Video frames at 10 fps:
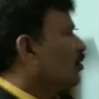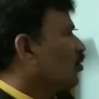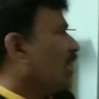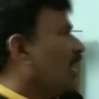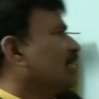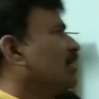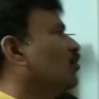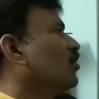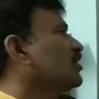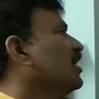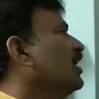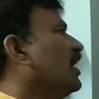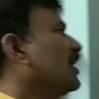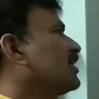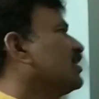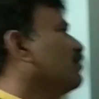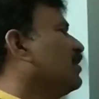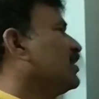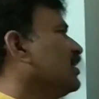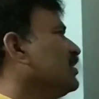no antidotes electricity
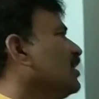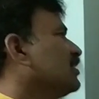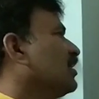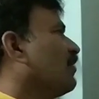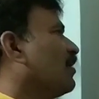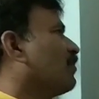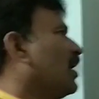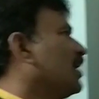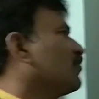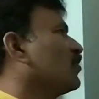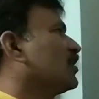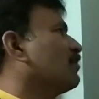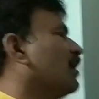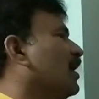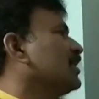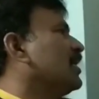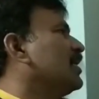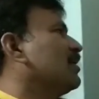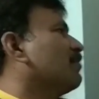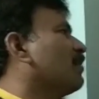medicine 7 plant 14 plant
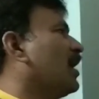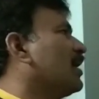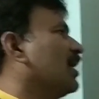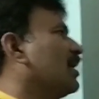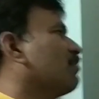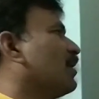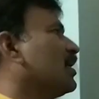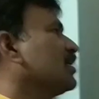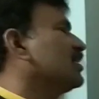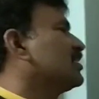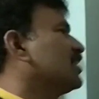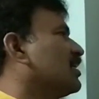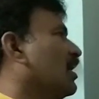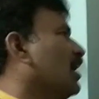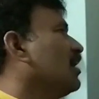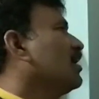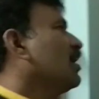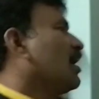18 plant 9 plant etc